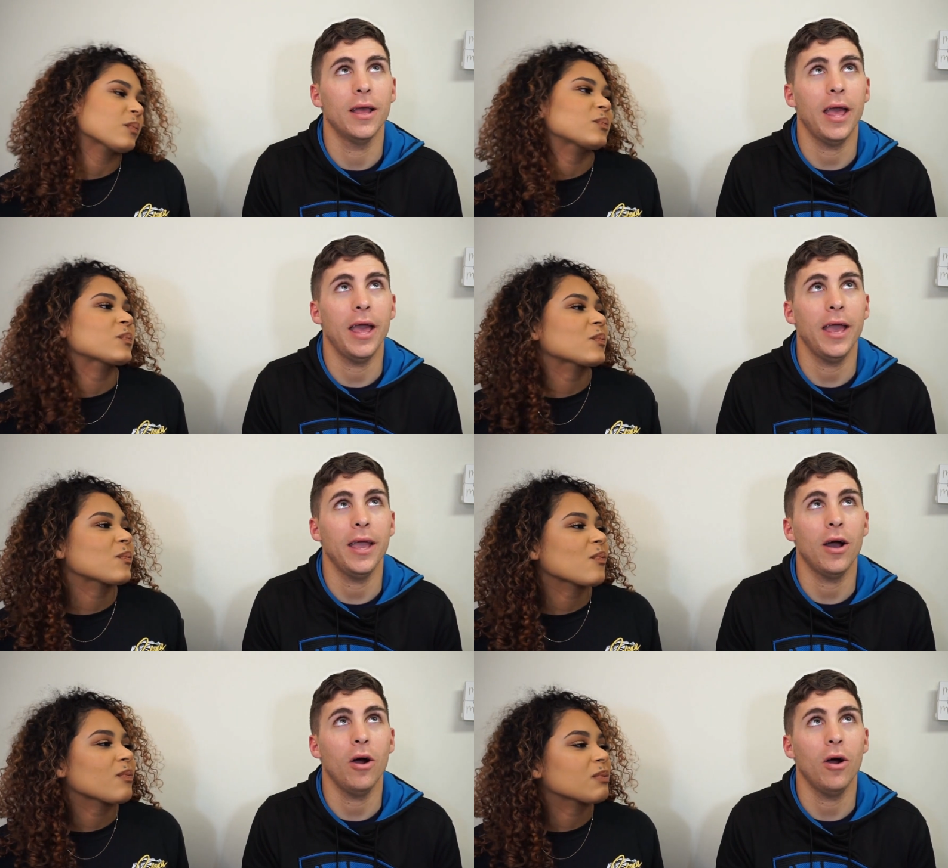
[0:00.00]

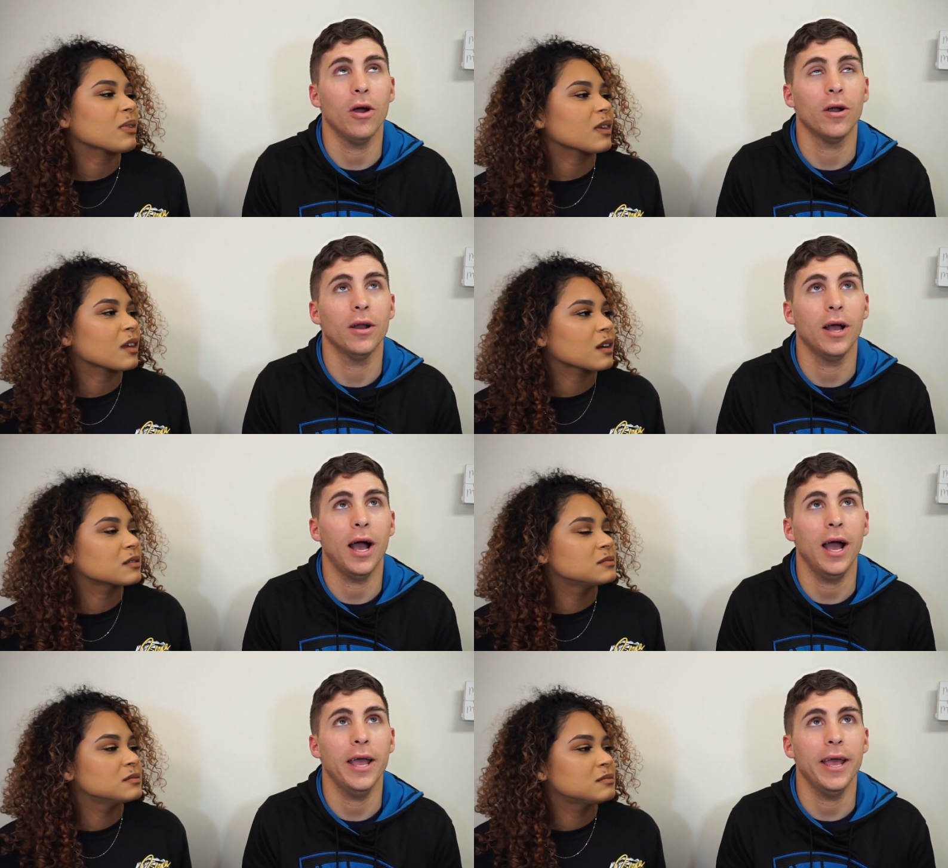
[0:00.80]
Speaker 1: A R
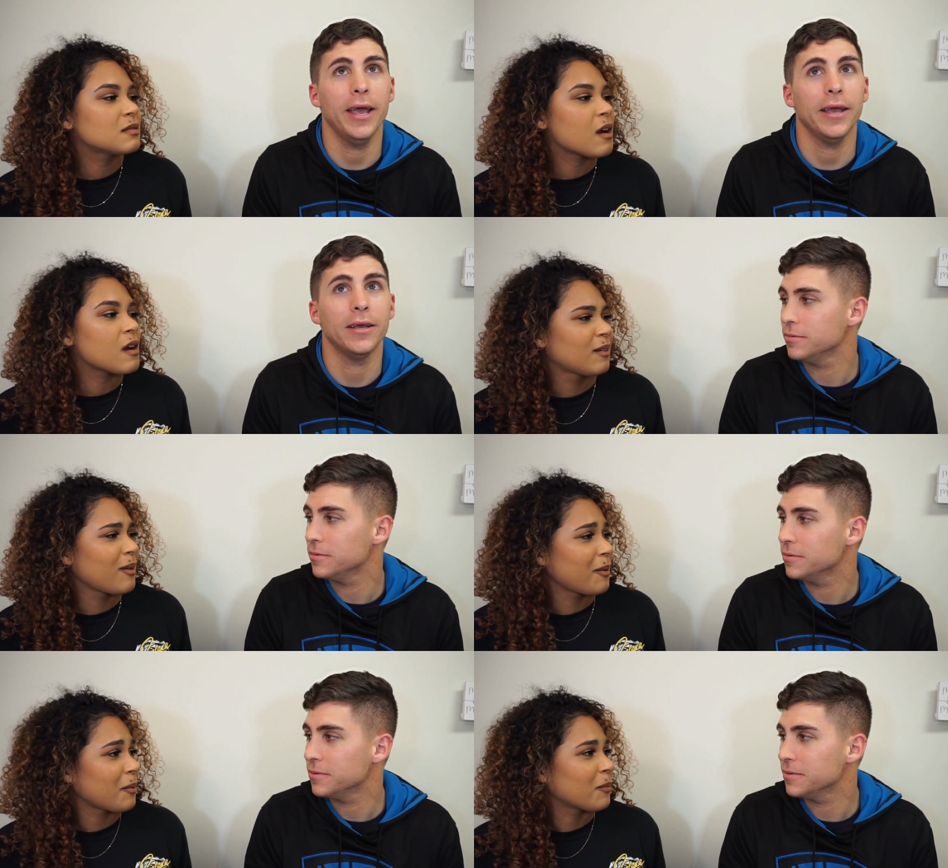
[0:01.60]
I A.
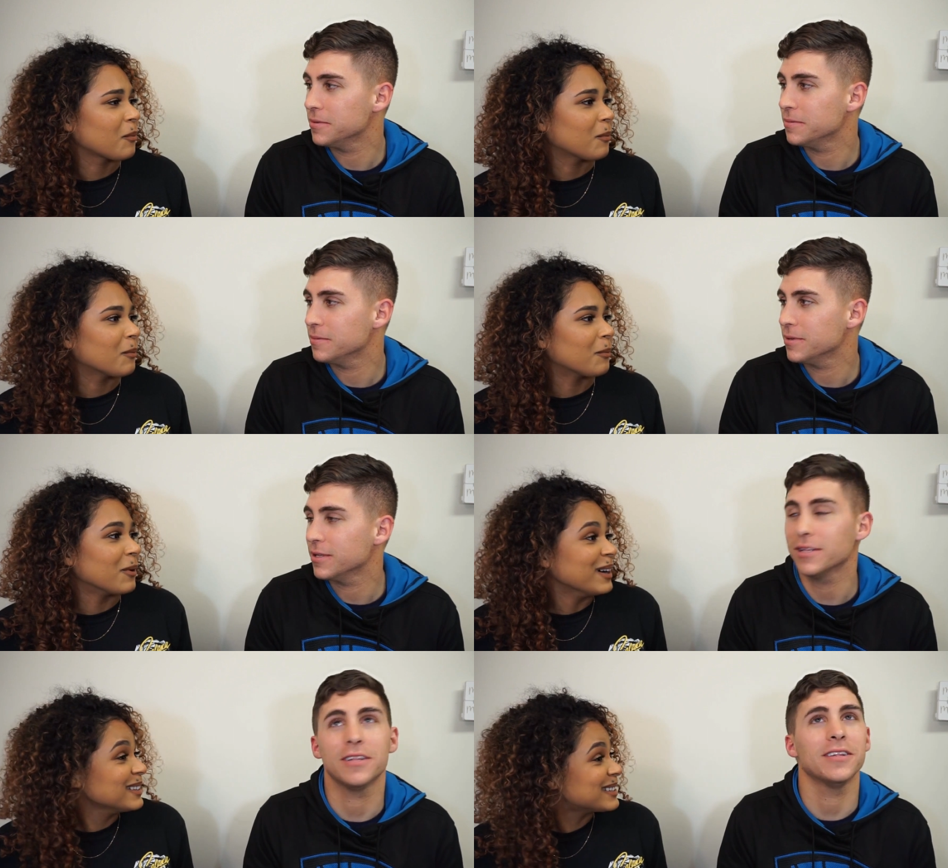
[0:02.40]

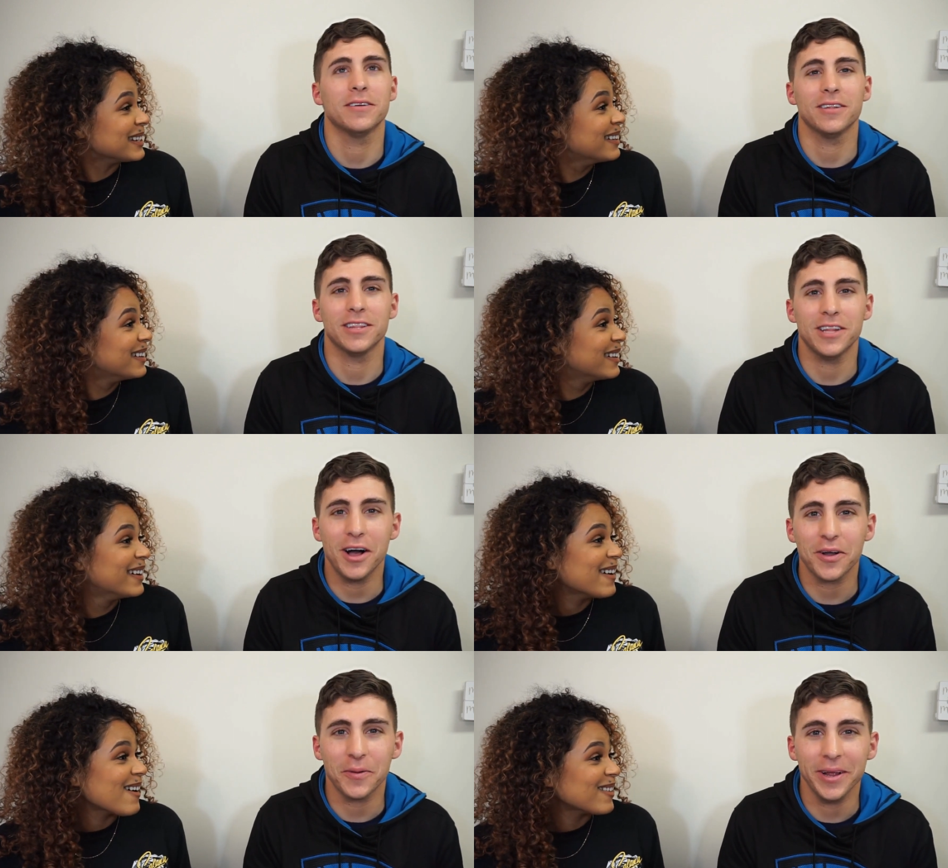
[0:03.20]
What?
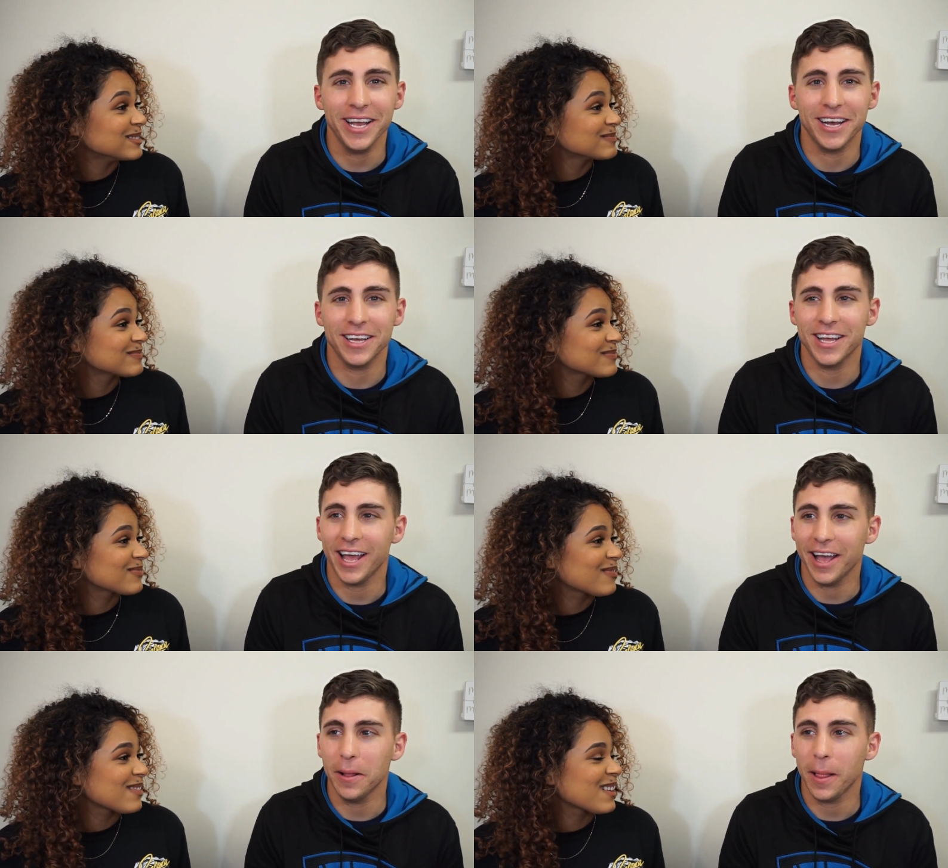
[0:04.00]
Lagaria.
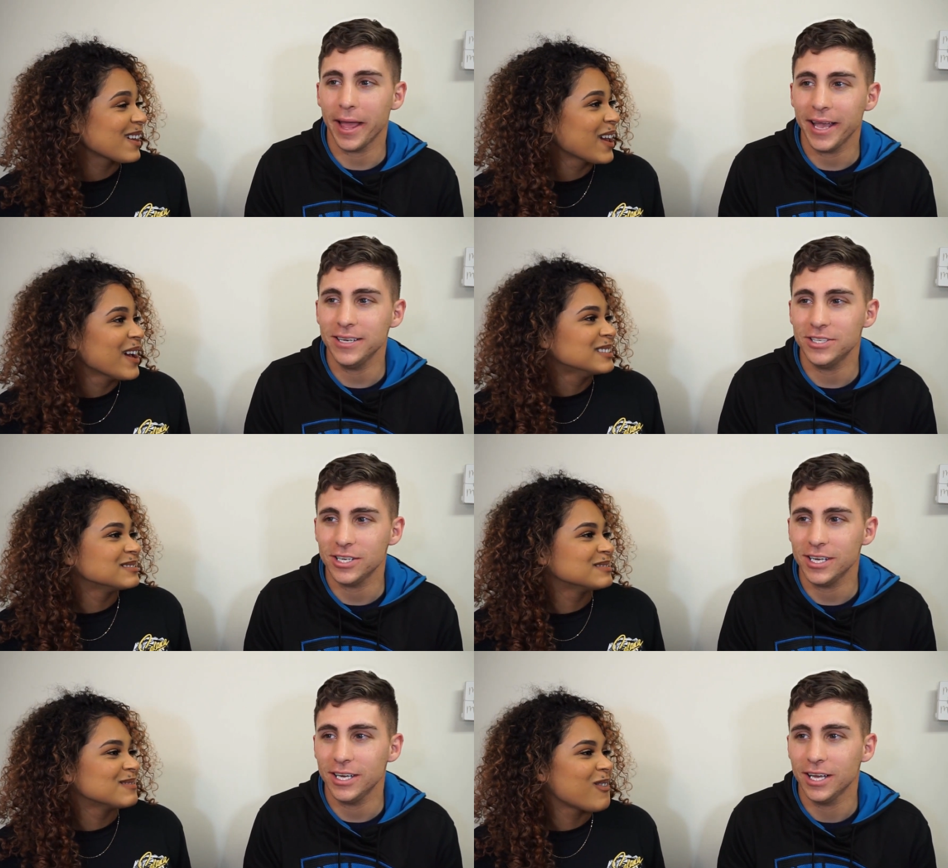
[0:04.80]
L A
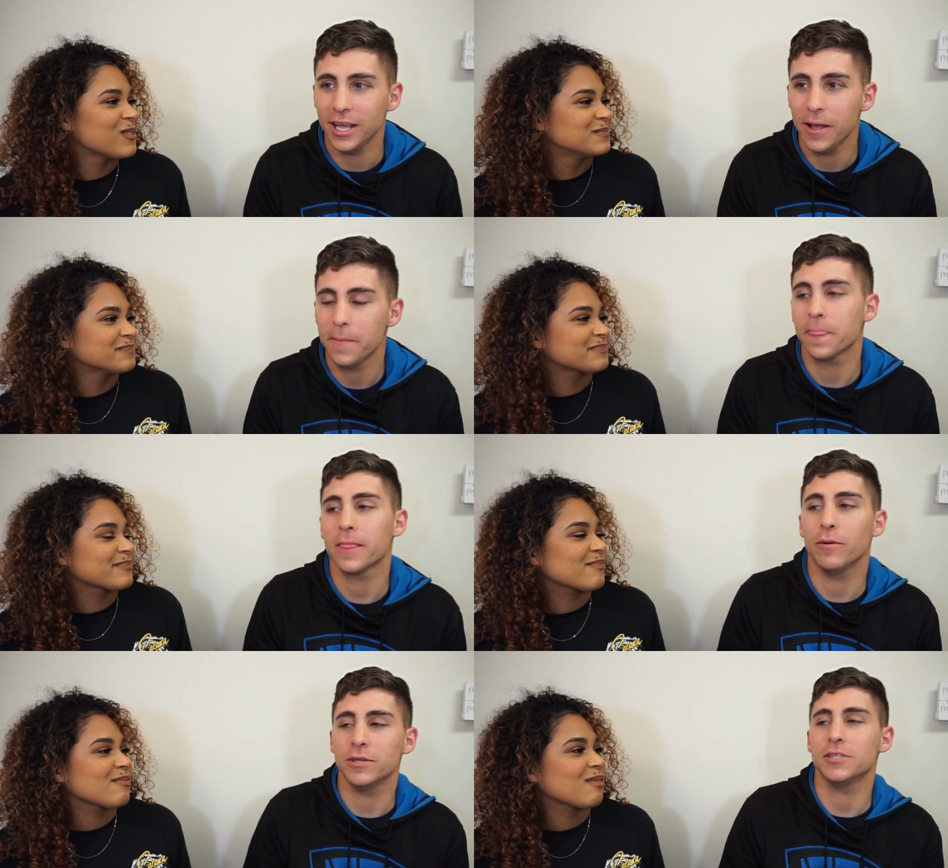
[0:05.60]
G.
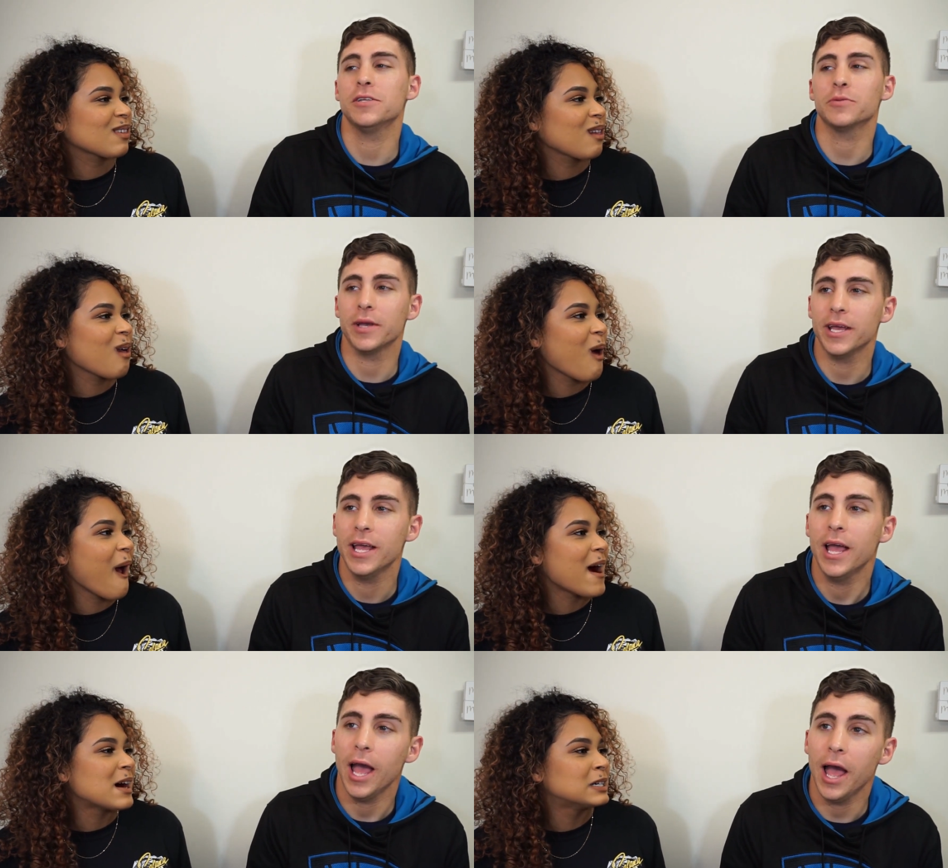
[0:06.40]
What's it this way?
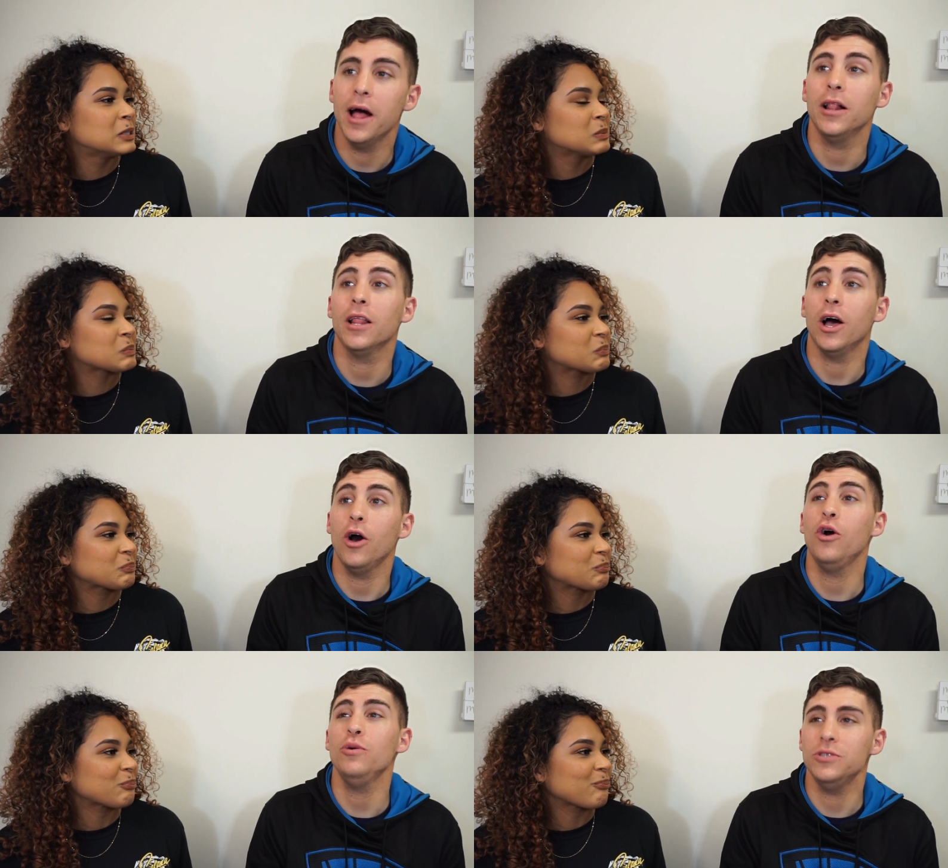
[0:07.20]
L
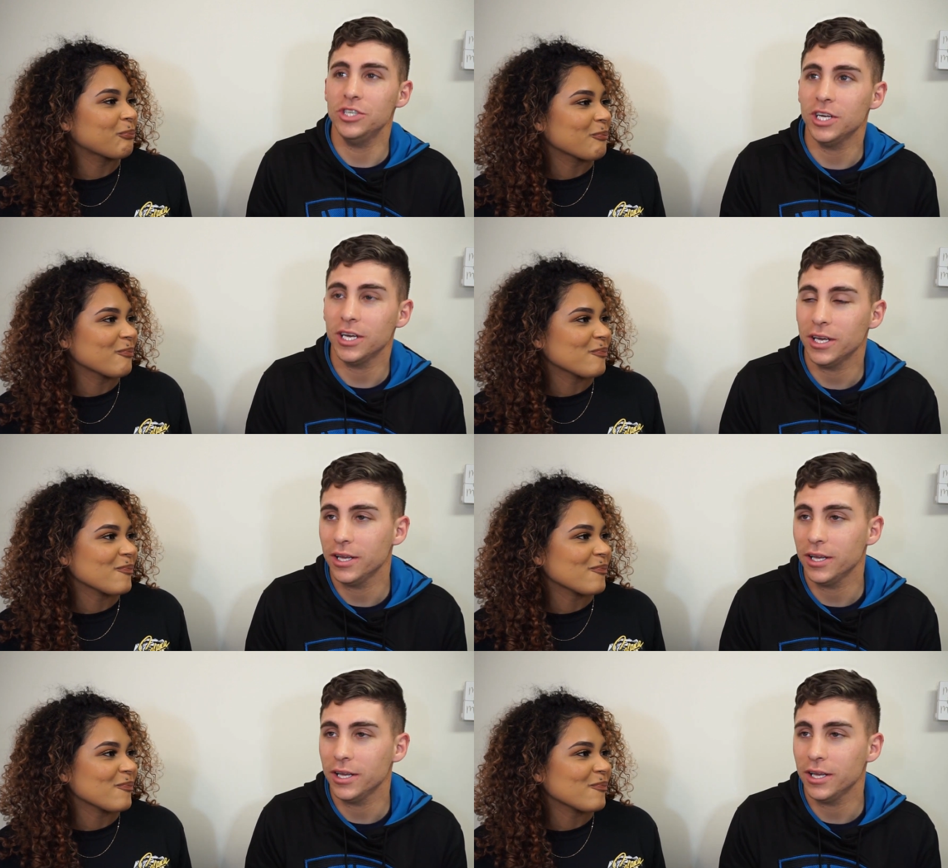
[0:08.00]
O G